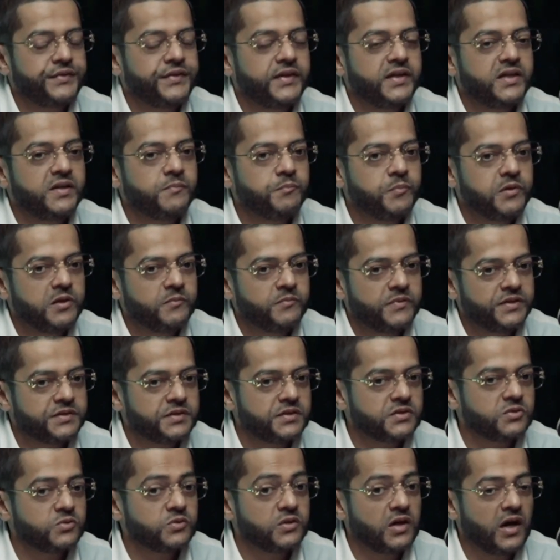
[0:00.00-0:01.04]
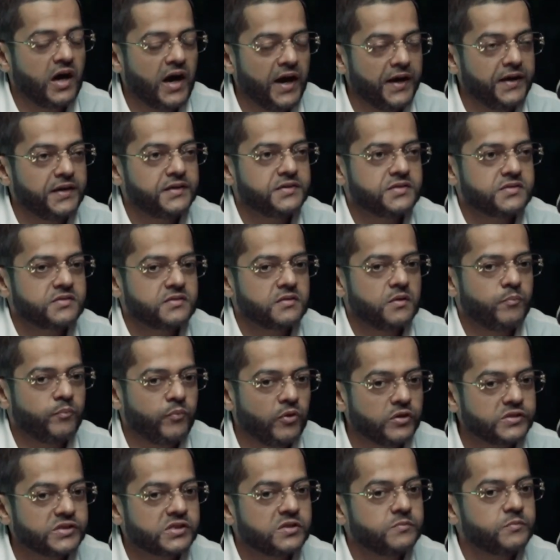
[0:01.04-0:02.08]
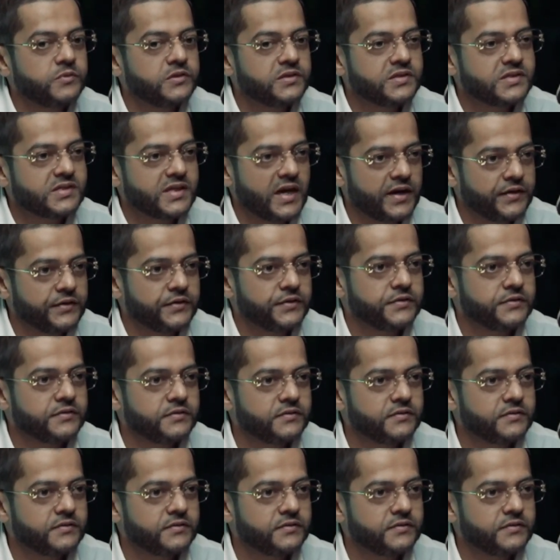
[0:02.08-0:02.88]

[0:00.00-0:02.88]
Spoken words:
And they implement it to the highest possible standard.